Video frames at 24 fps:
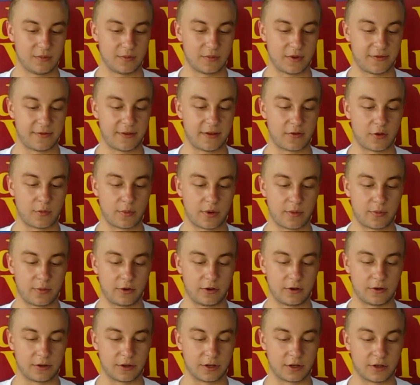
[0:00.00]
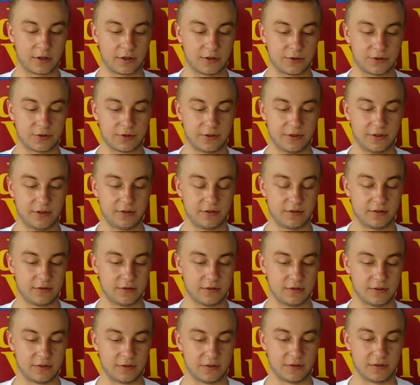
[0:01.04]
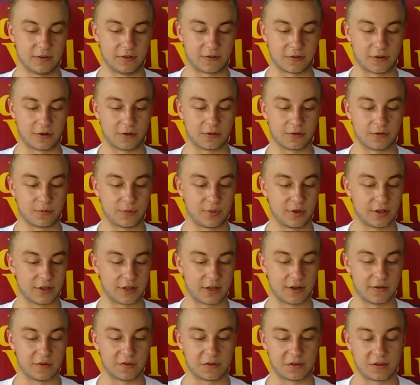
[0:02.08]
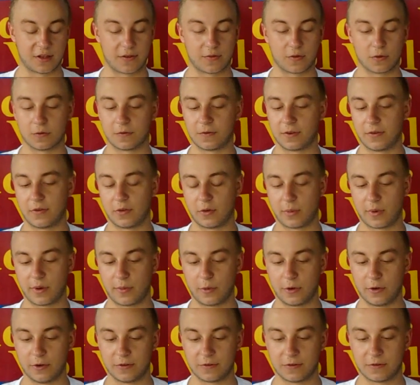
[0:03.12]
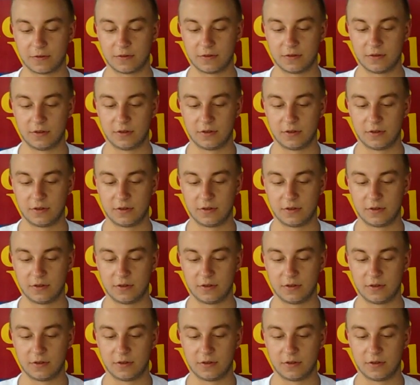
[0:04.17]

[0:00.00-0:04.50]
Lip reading: My favorite memory of the country is hard to pick. I have several favorite memories.